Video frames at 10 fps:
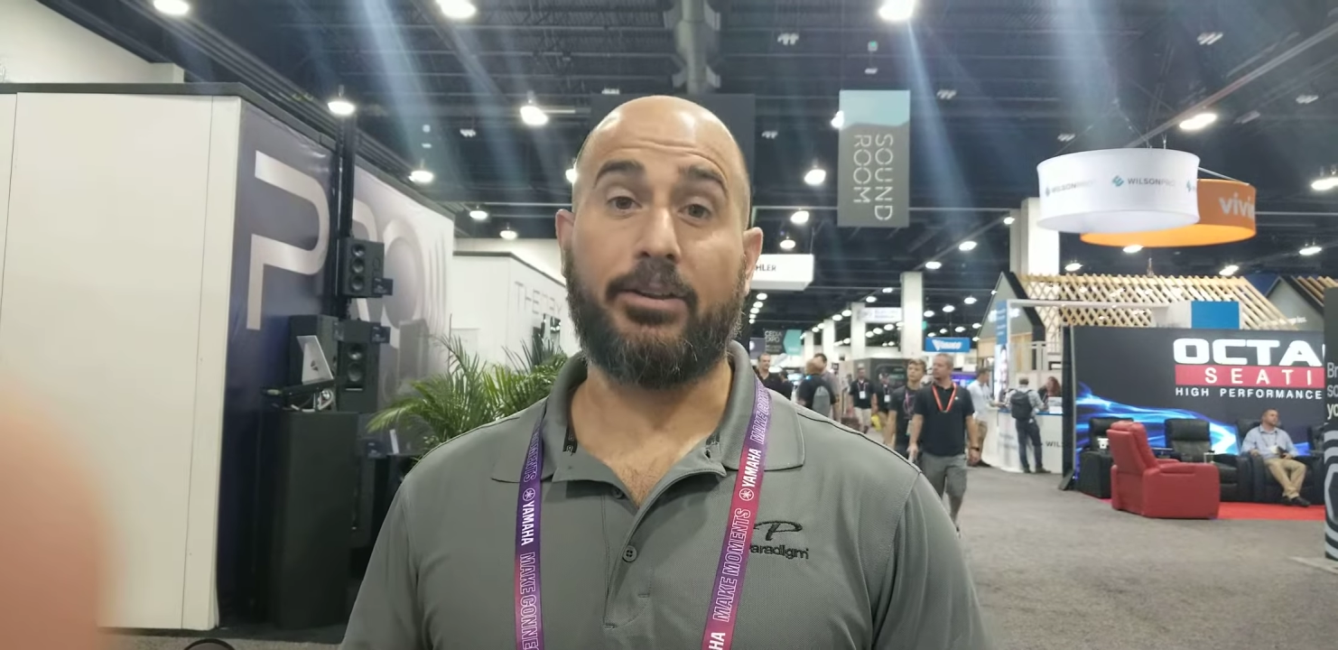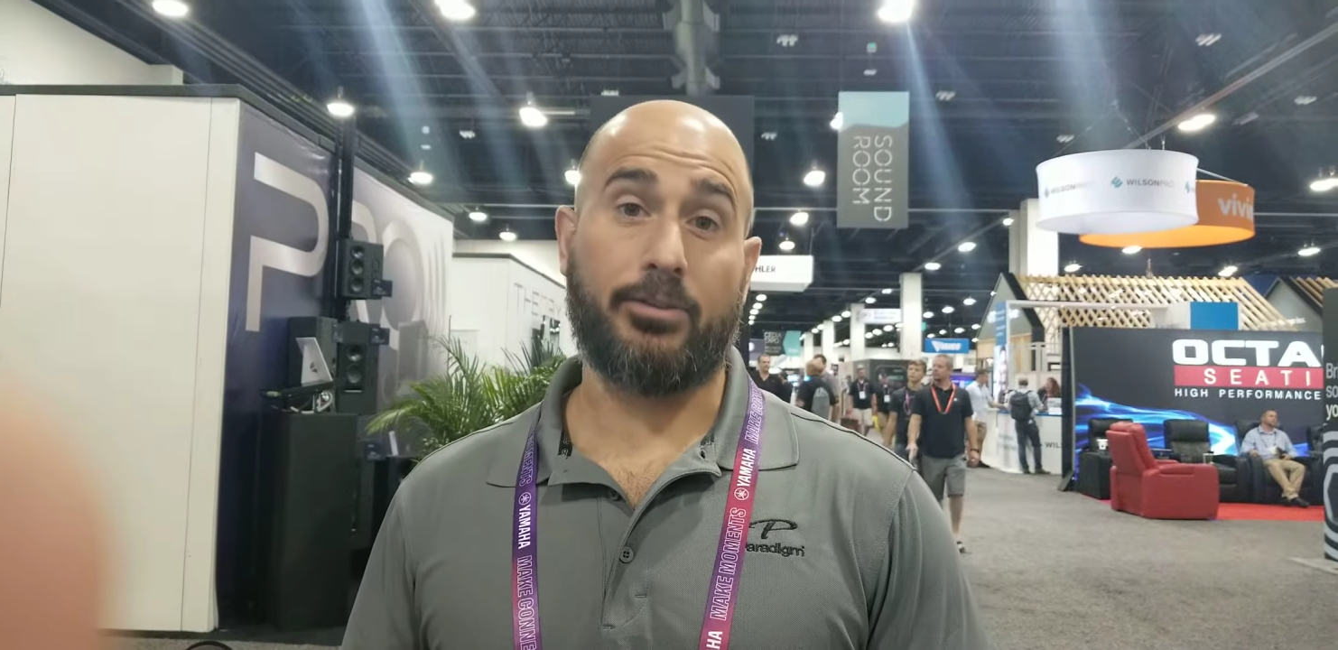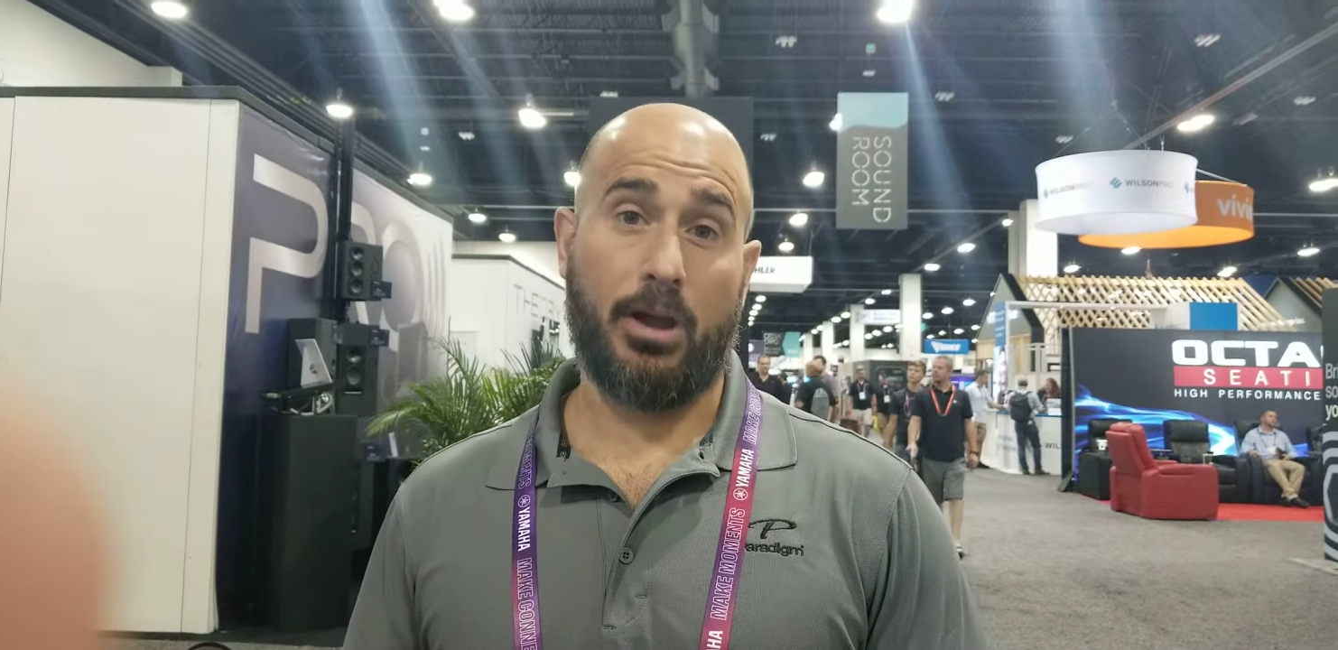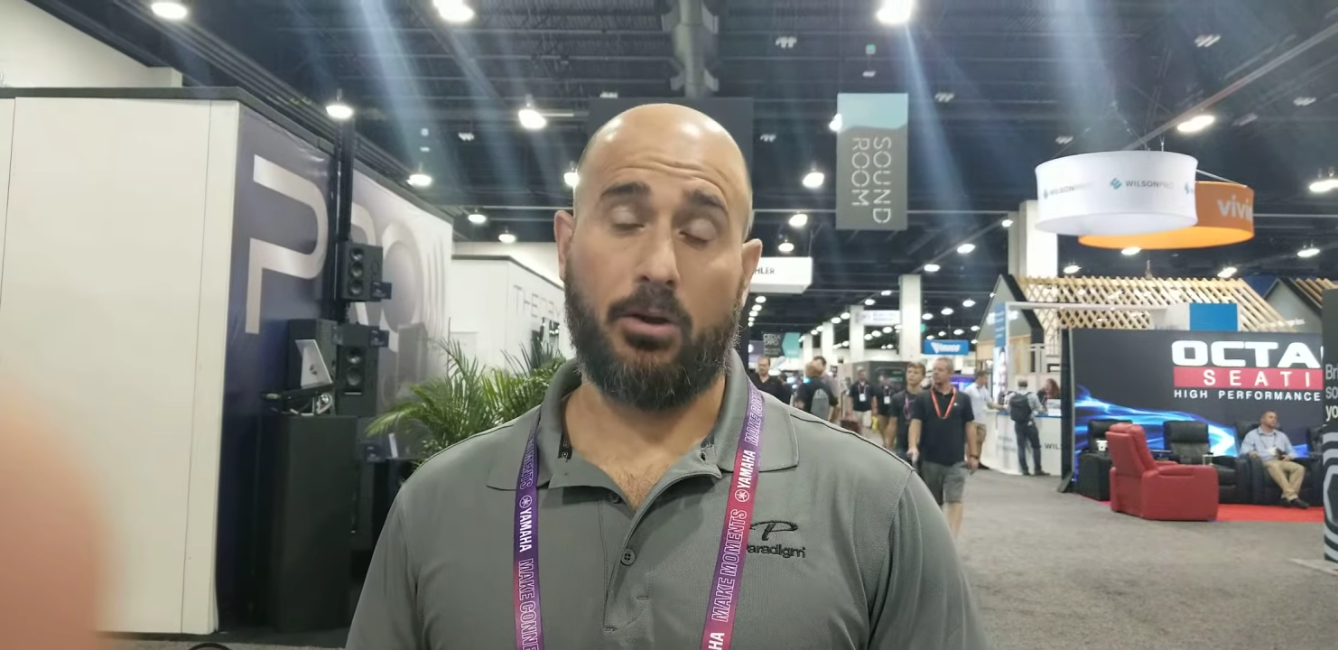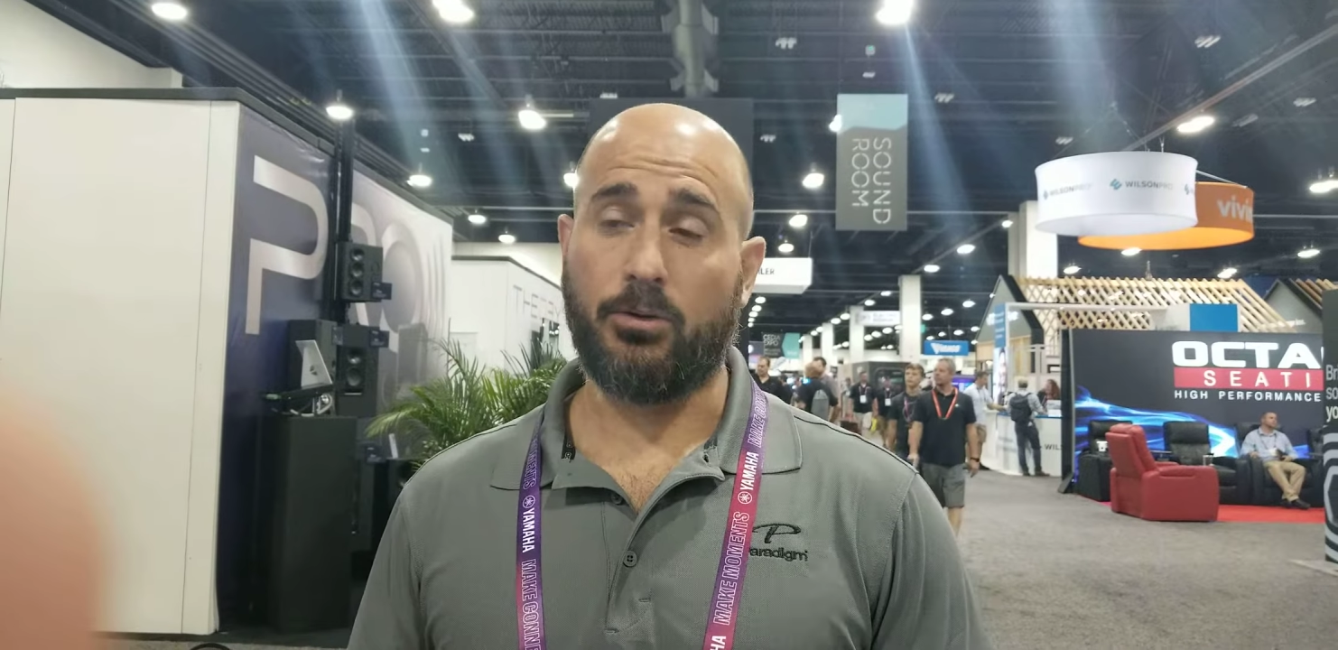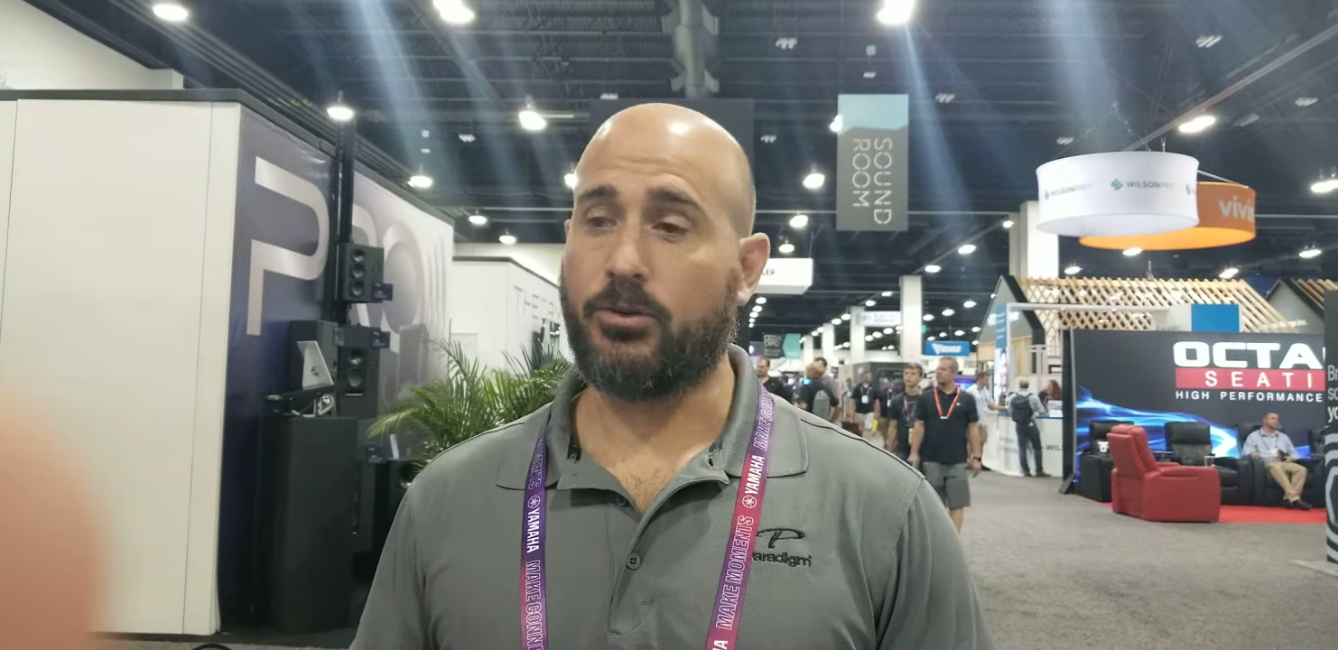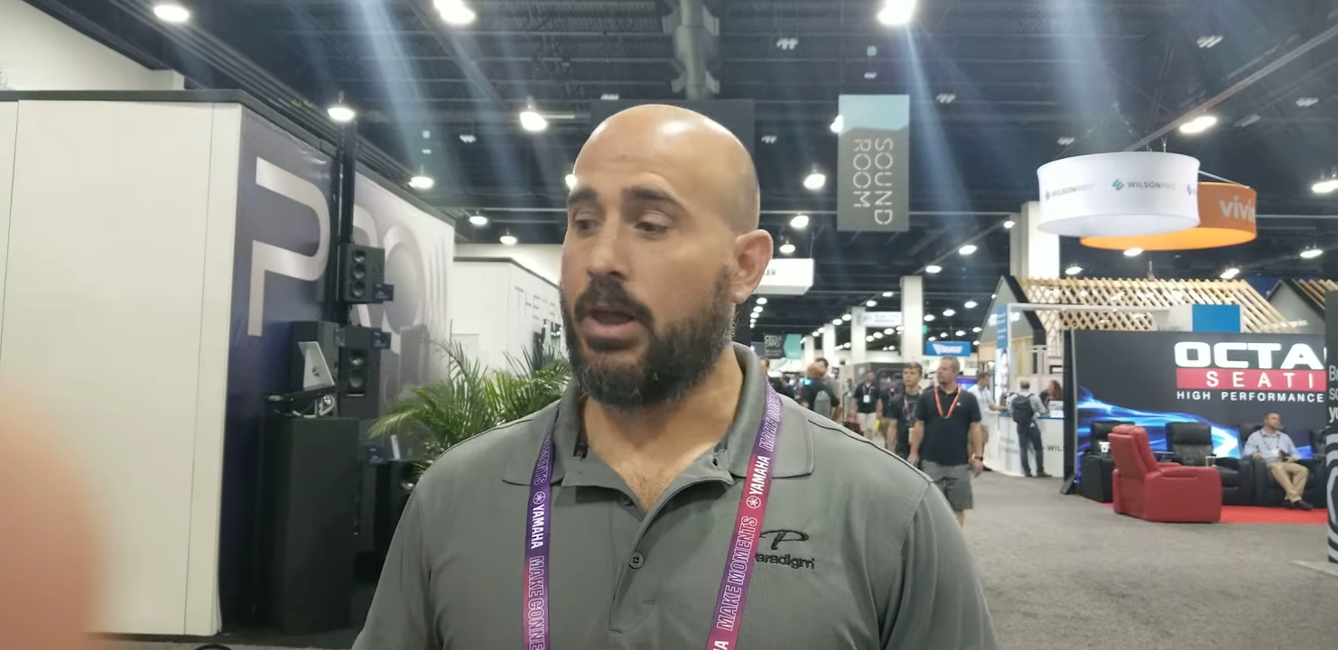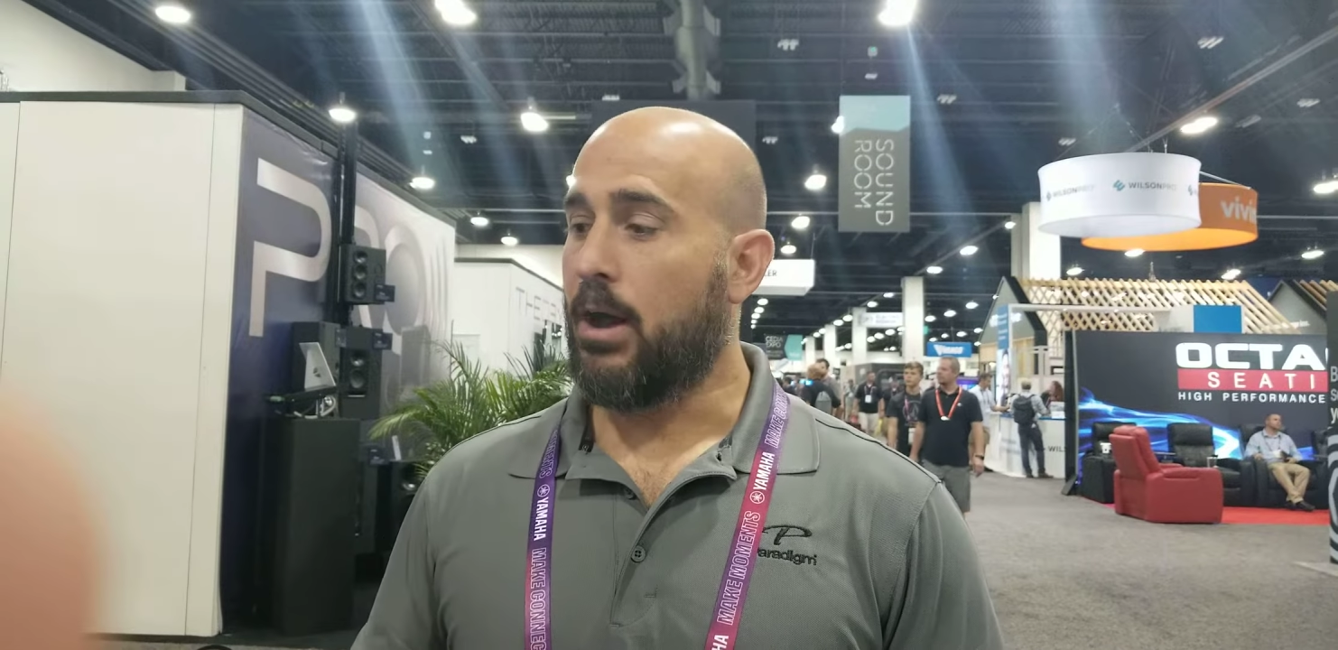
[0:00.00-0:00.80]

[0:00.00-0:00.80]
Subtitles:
zones.